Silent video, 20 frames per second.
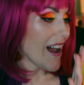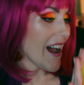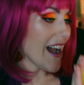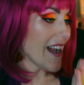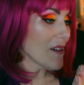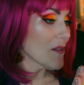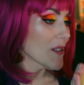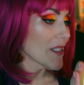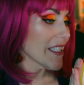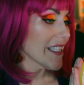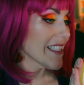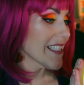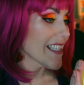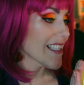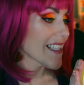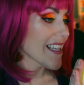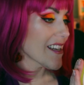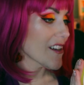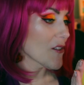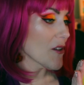I really think
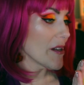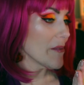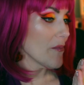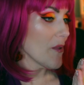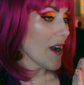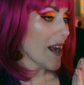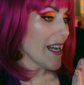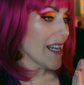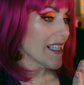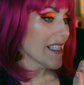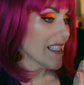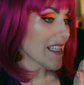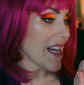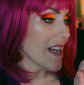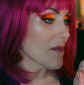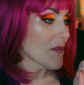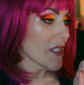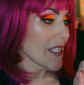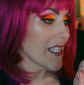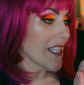it's at a great price. I
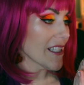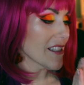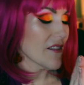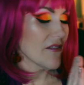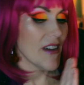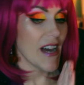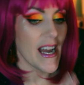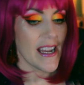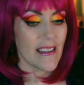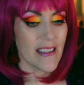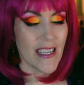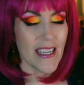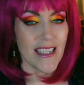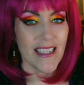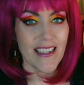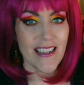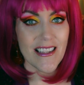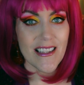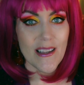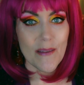really like the fact
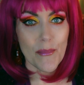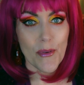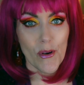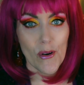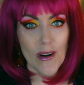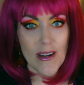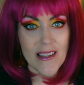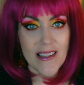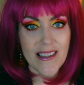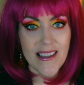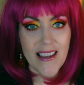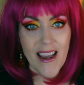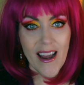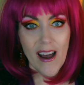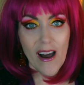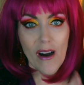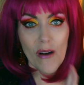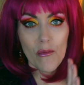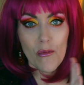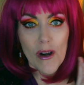that it supports
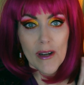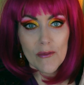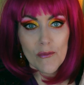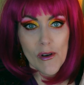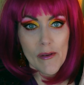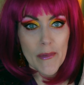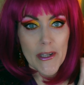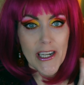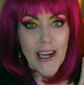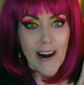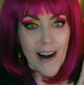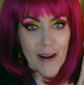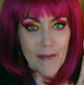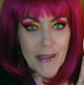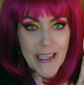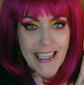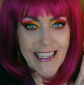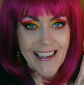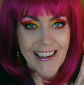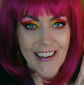a one woman
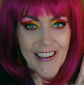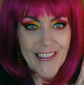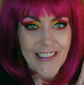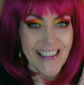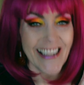army here.